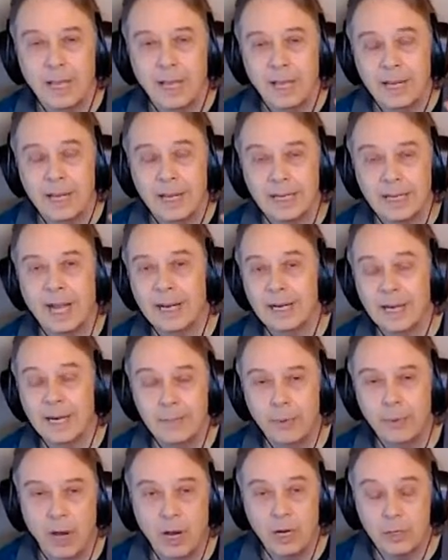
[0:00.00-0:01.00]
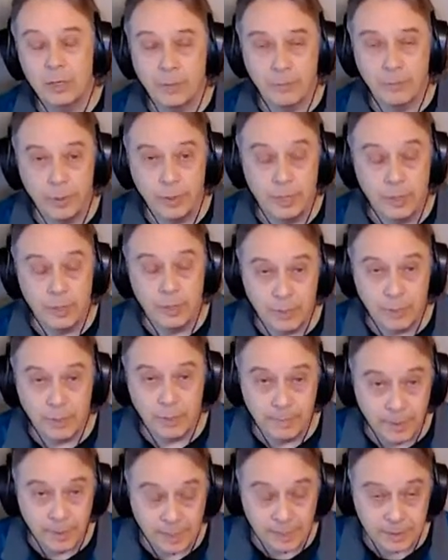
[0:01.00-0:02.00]
And a guy named Paul Caprito
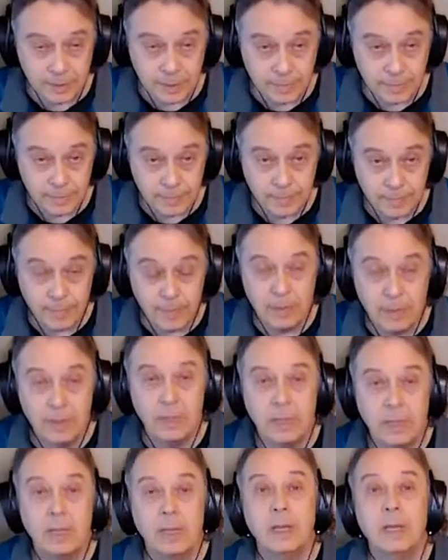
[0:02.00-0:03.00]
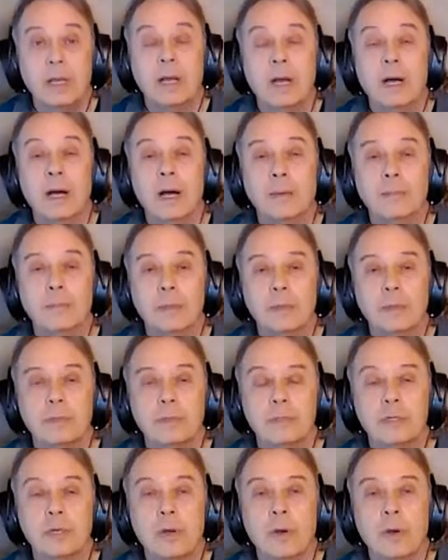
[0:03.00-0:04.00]
played bass.
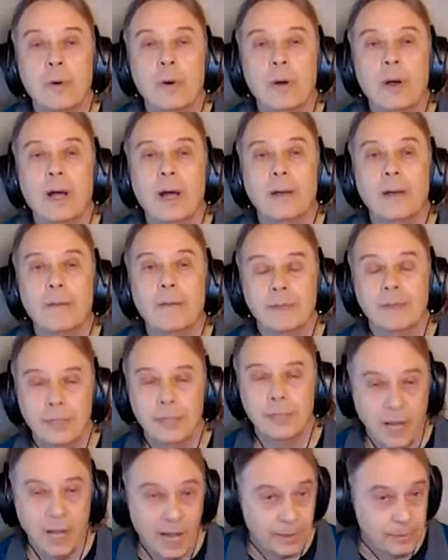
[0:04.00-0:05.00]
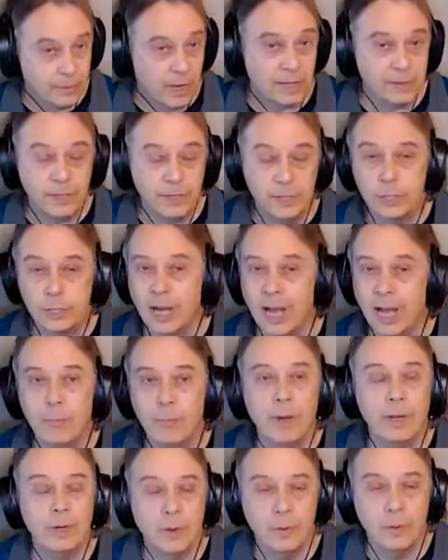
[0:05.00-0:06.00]
So I thought the
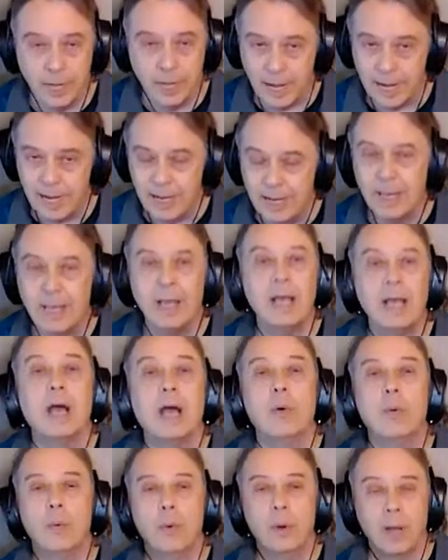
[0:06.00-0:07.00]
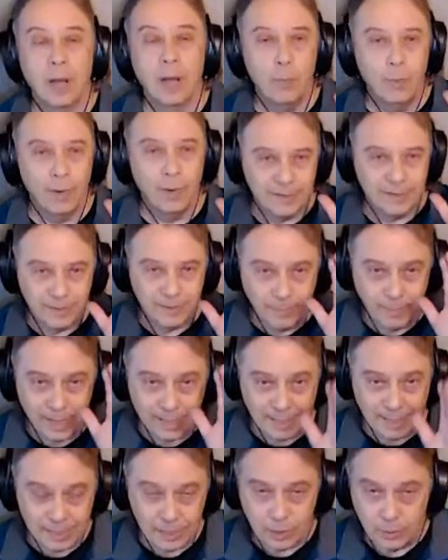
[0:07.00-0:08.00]
job went okay. I went to
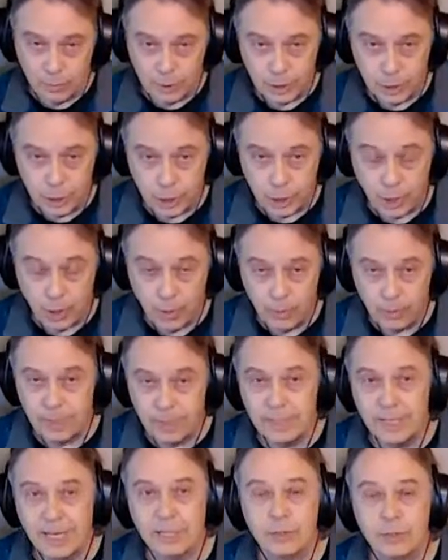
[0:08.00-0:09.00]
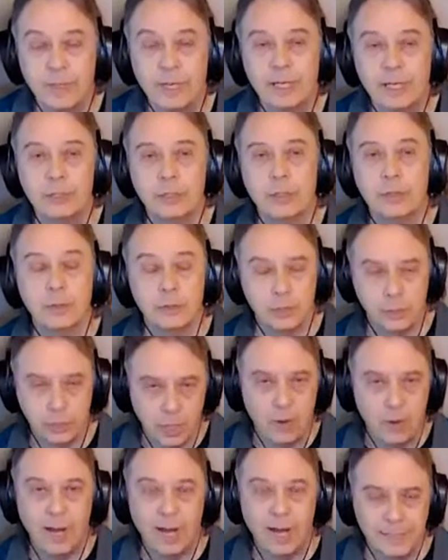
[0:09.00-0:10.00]
my lesson with Joe the next week, and Joe goes,
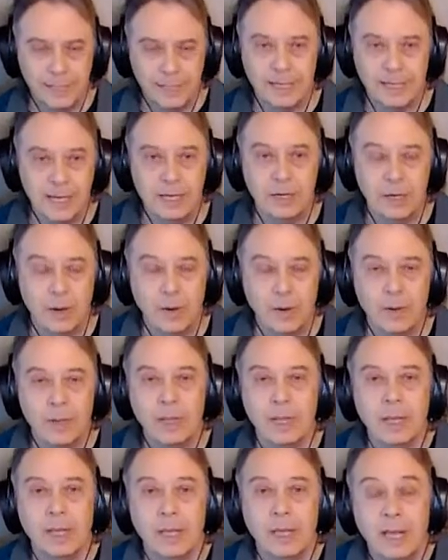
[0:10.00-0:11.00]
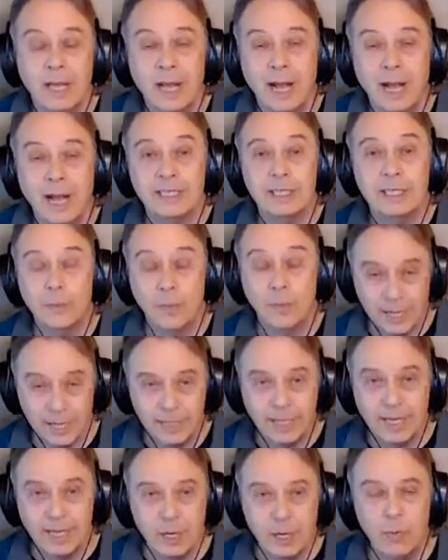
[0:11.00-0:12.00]
so how'd the gig go? I said, well, I
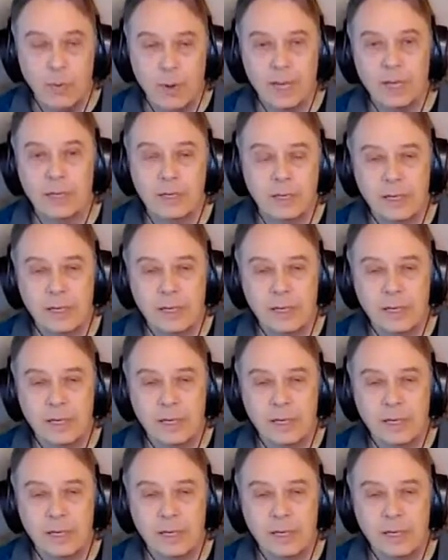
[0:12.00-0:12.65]
think it went good.